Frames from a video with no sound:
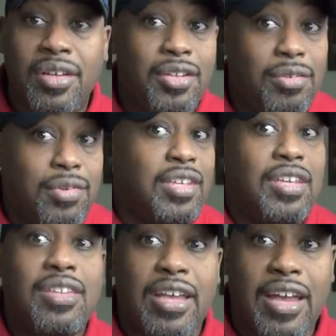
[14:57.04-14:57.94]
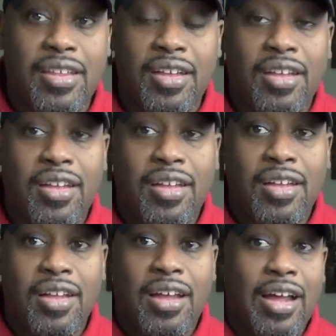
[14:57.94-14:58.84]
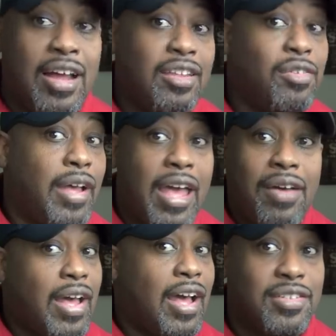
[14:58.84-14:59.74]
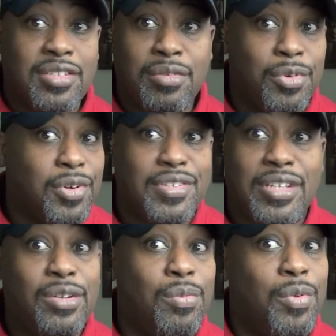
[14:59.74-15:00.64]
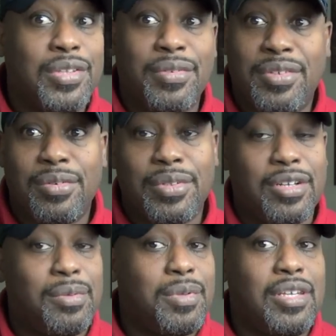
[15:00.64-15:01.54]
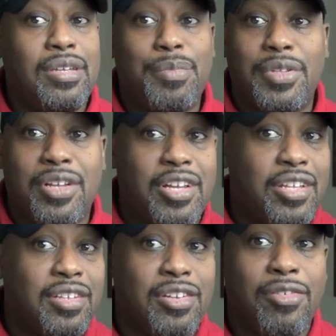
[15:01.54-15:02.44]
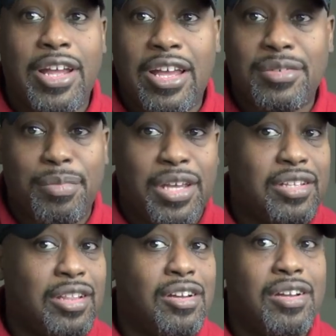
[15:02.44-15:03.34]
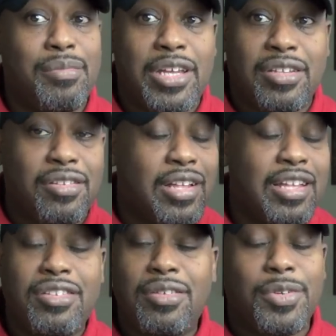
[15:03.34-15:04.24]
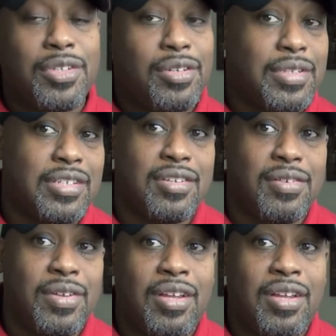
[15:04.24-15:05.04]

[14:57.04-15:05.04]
you can get that i don't have a house anymore because i don't want to deal with the upkeep and the cutting of the grass and paying the lawn man and all. i don't even want to deal with that stuff